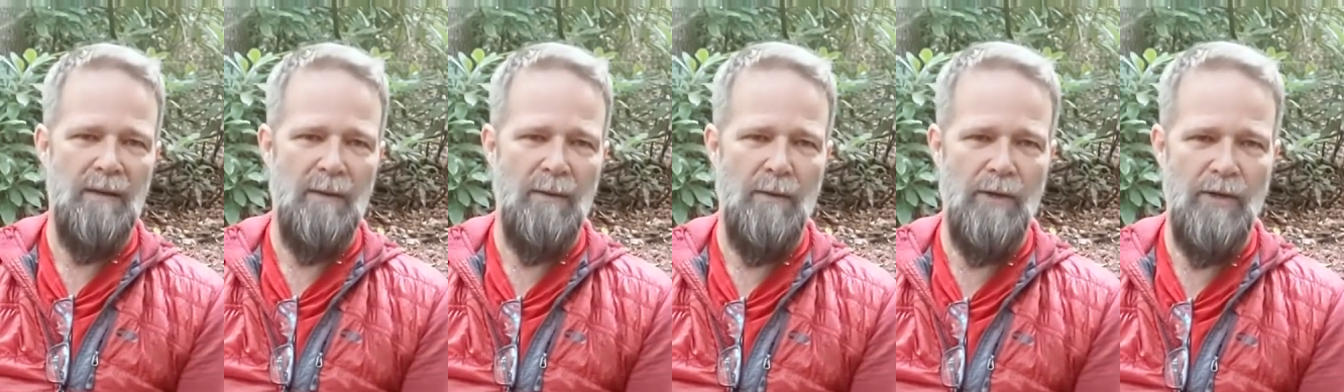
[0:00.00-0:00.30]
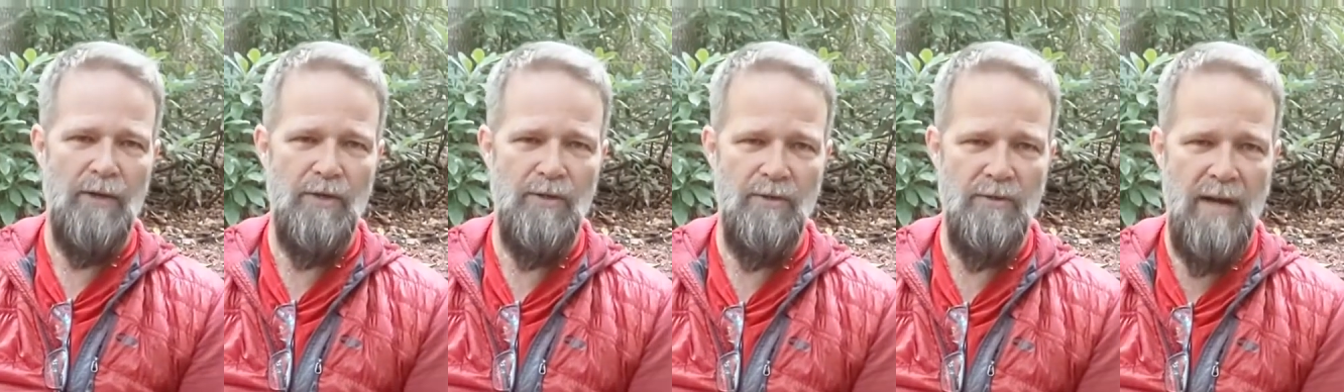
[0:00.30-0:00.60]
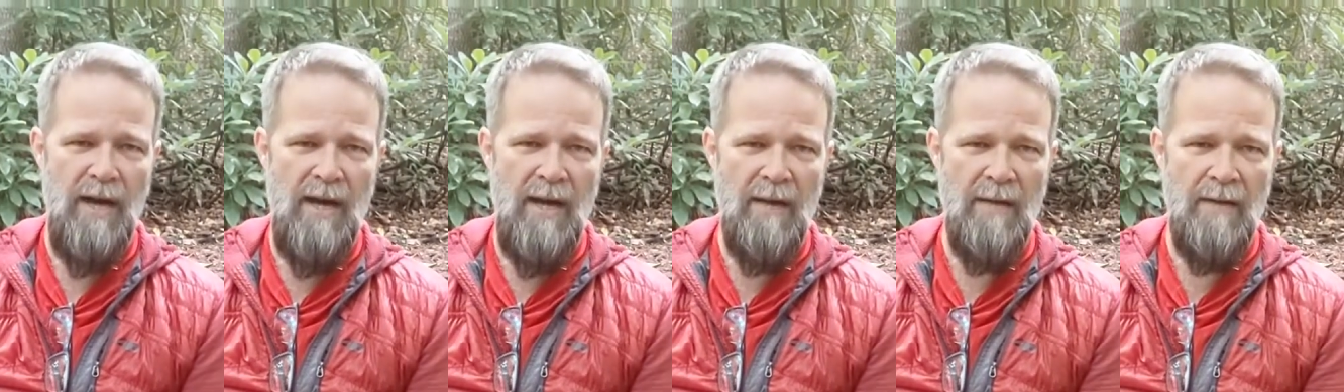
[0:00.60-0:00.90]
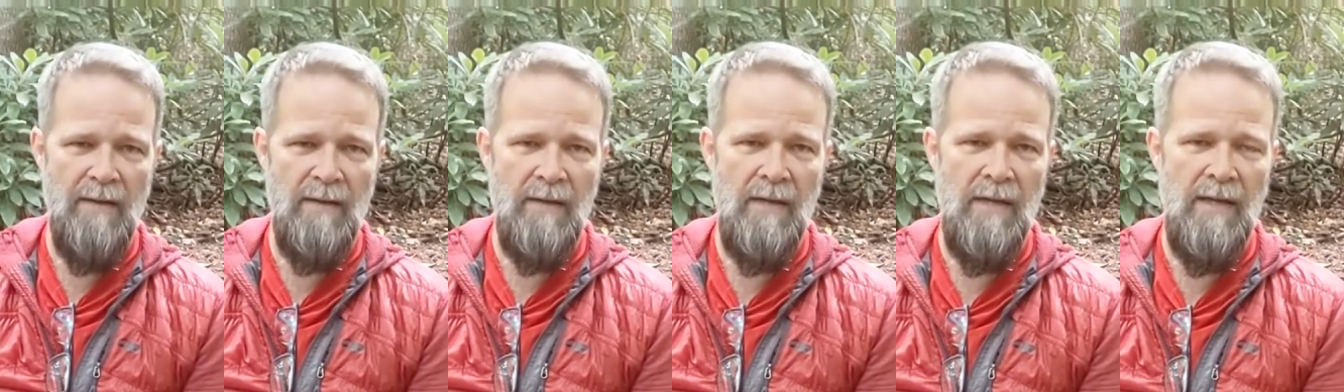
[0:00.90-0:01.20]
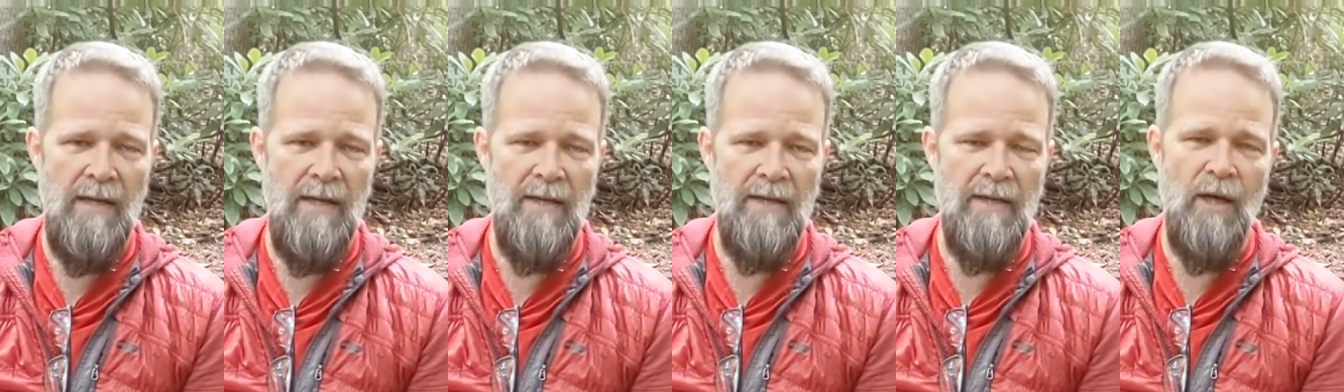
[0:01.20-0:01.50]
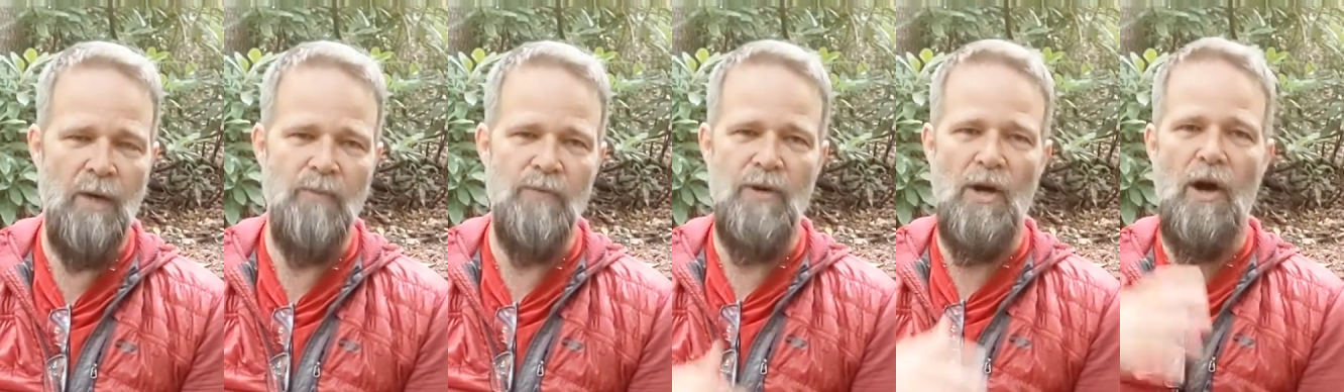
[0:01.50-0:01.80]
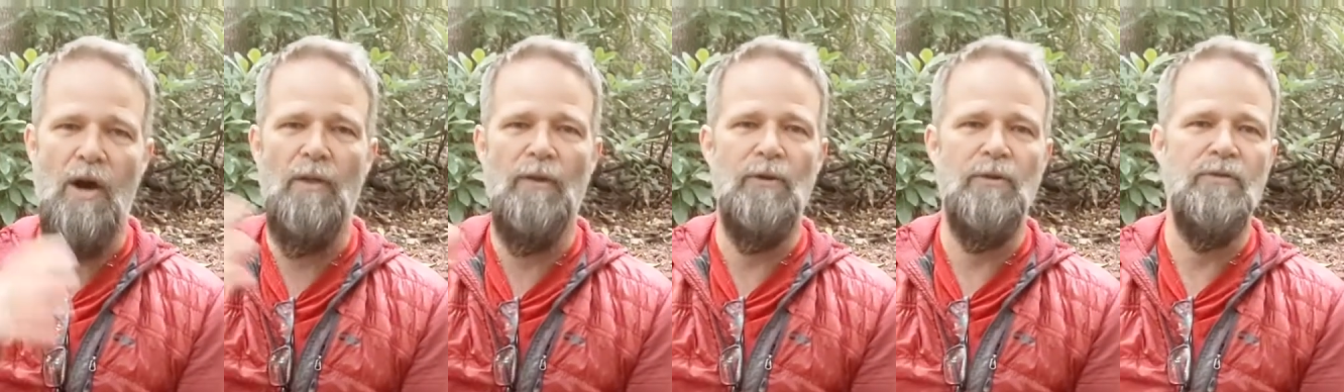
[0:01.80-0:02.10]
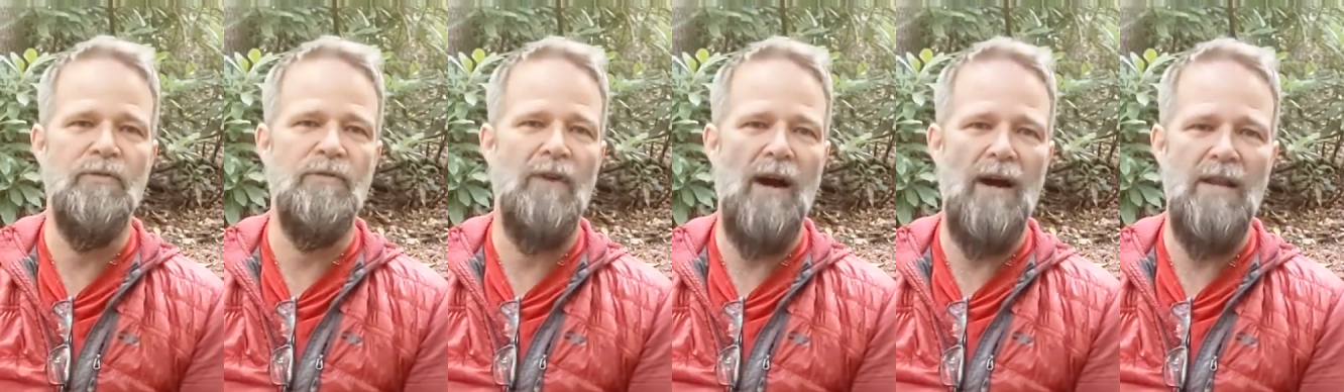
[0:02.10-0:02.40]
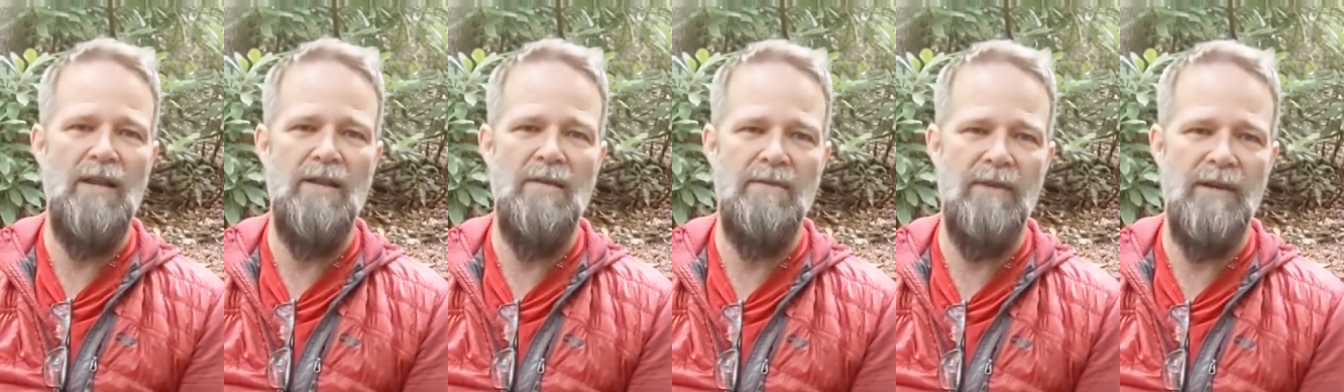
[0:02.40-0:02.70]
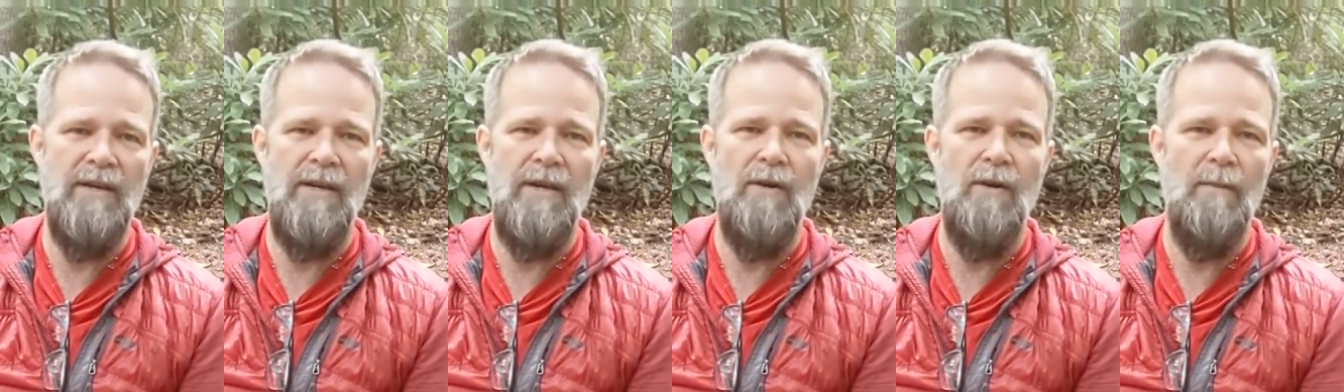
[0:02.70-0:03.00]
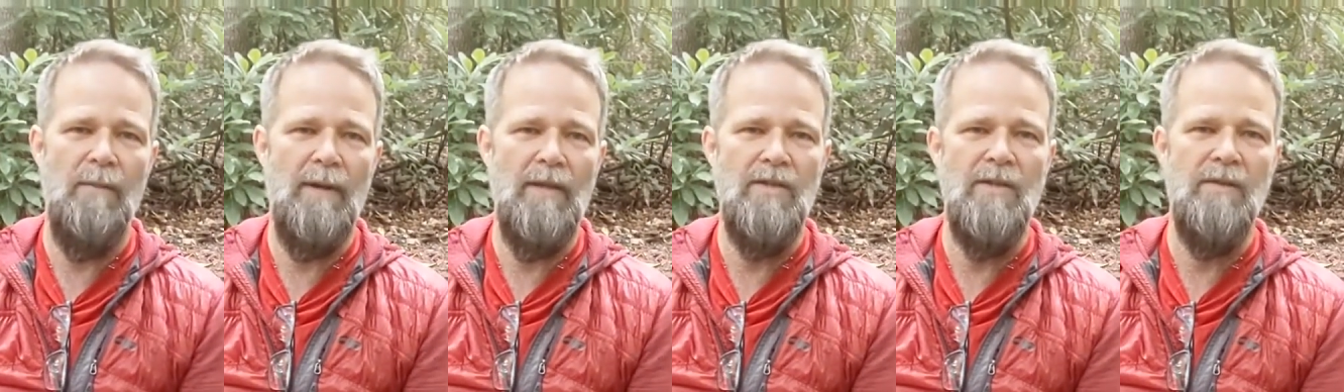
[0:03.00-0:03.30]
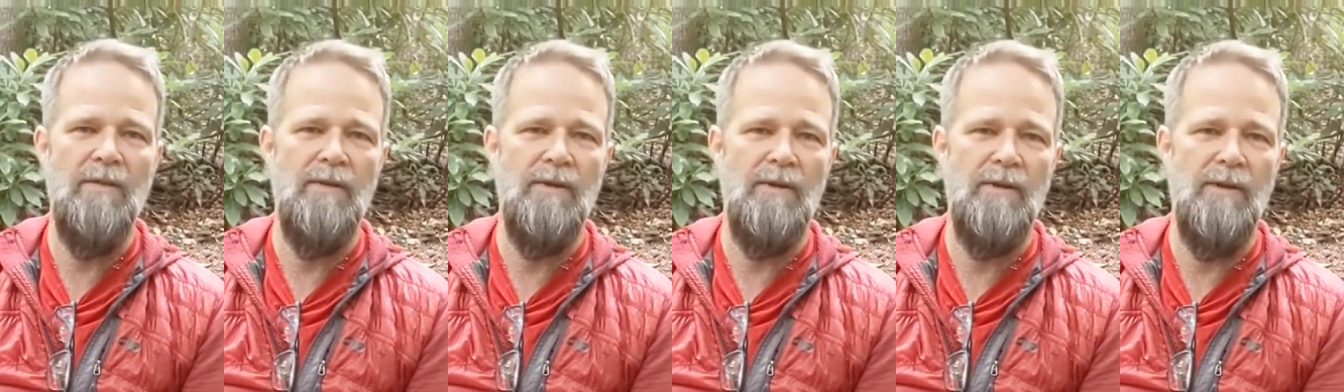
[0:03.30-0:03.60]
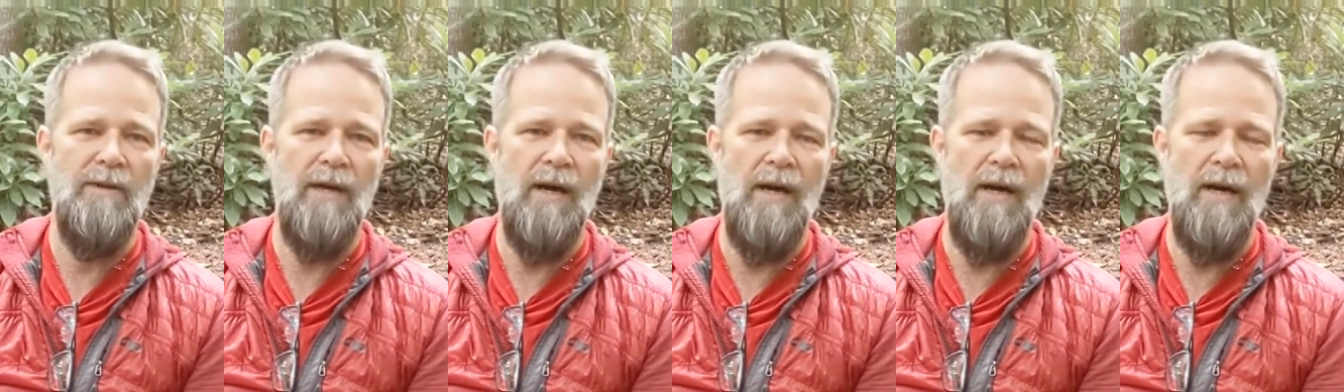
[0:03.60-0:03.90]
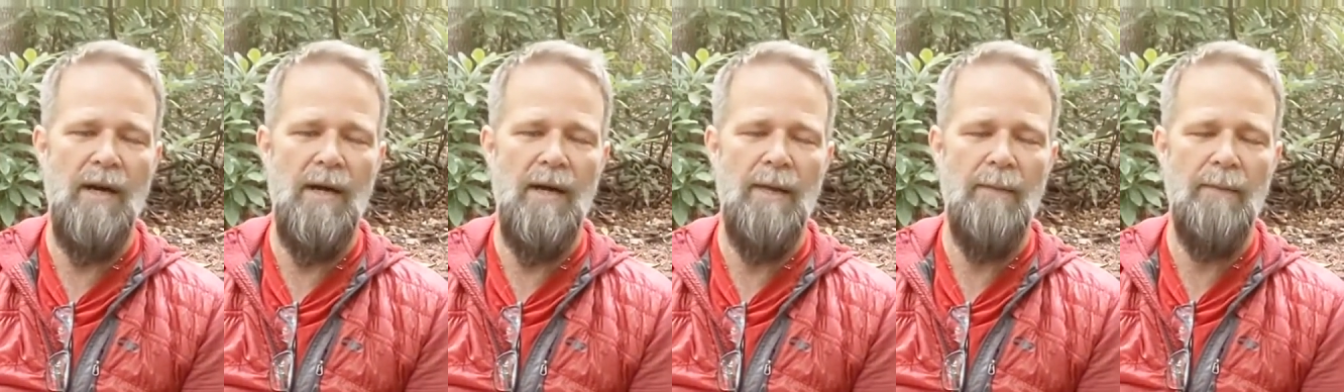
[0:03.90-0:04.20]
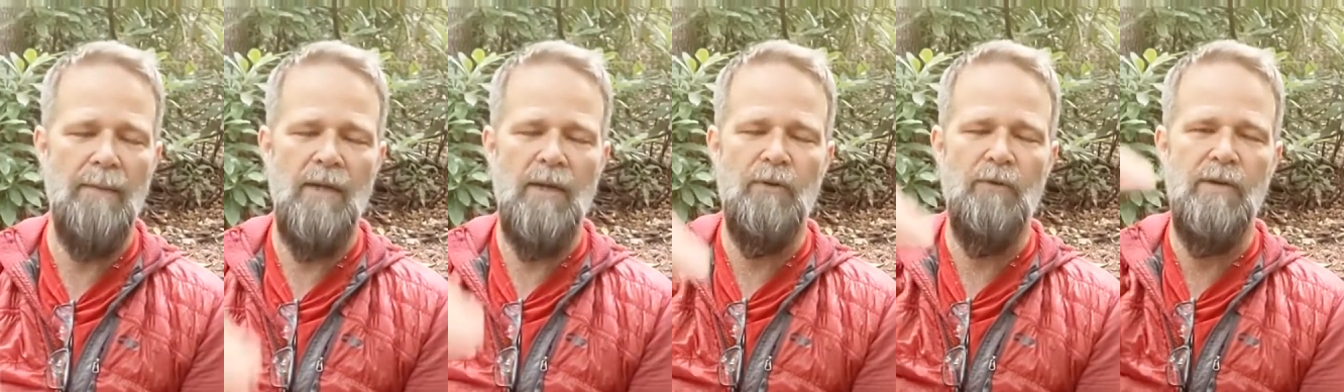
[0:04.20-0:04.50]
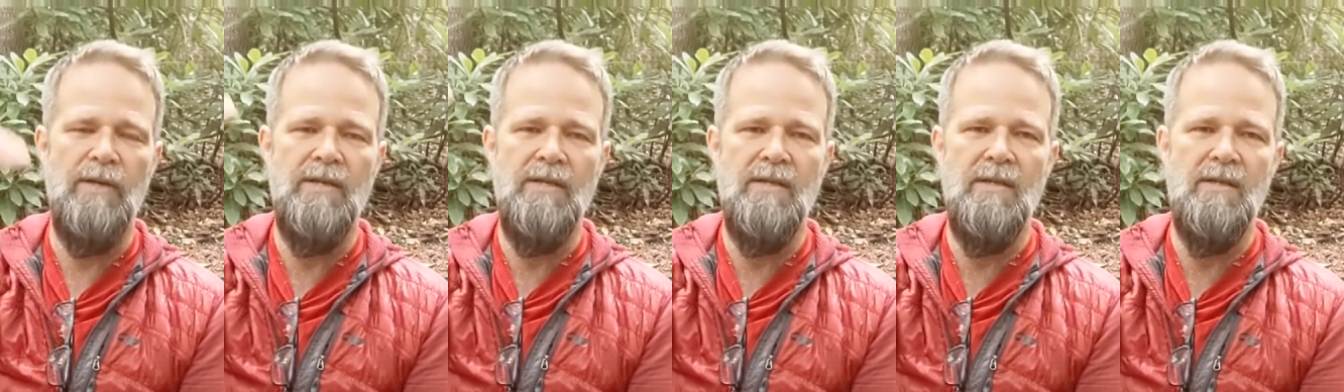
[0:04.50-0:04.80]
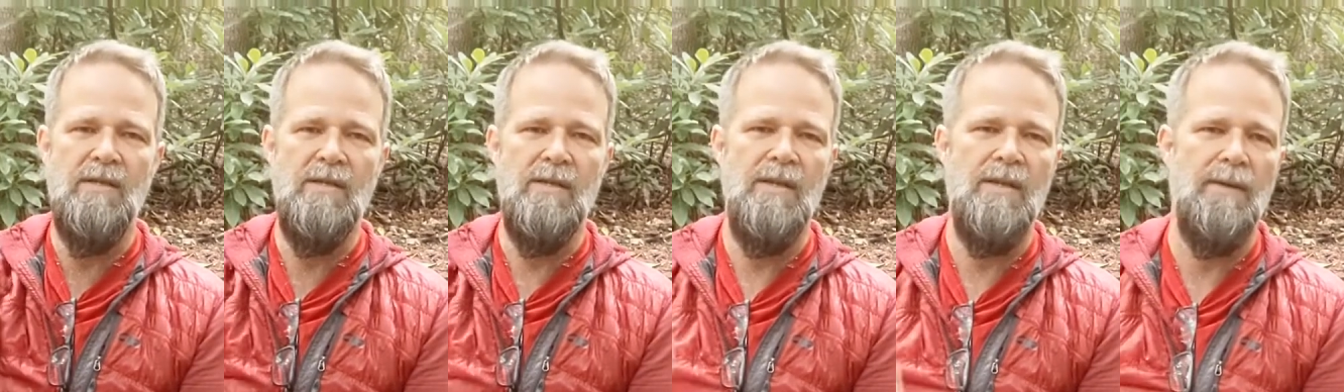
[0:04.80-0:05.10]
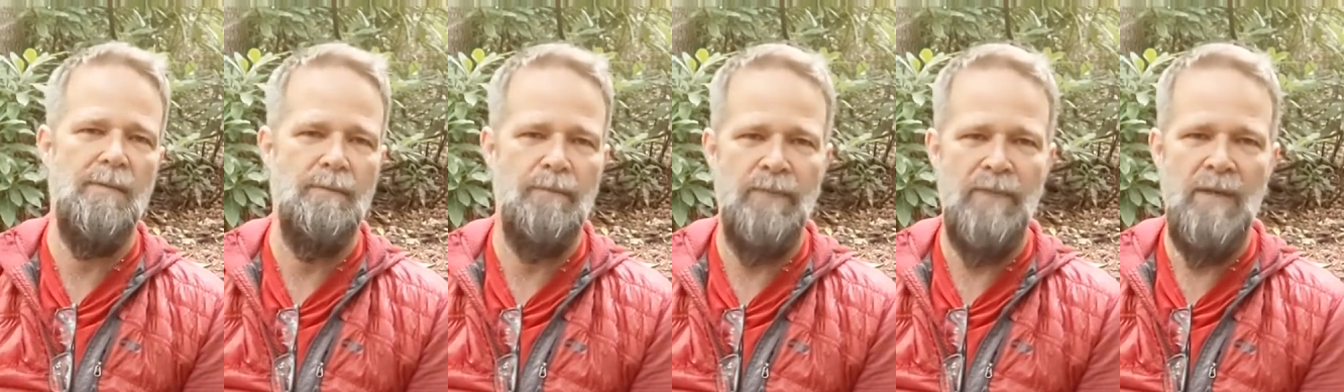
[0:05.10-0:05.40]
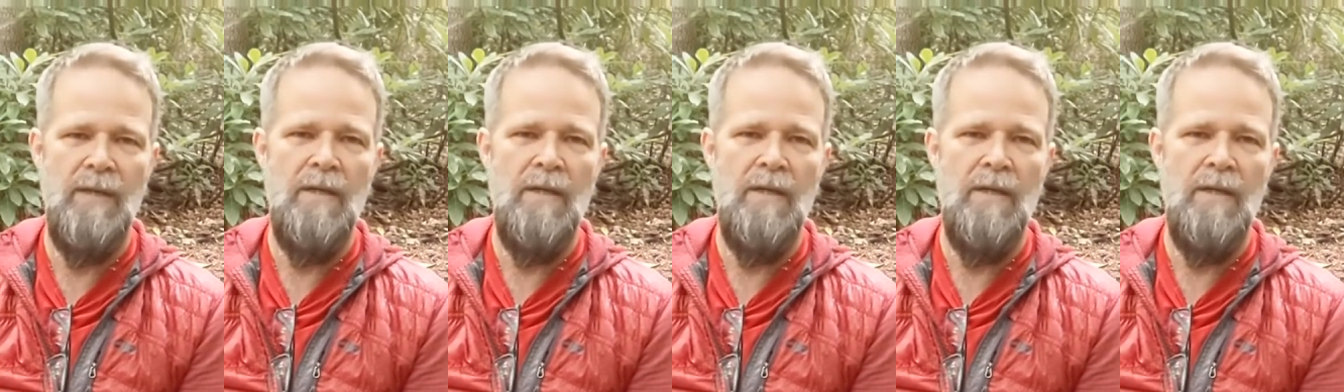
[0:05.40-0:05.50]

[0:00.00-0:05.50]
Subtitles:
When you do that, it helps others find the video. It makes it increases the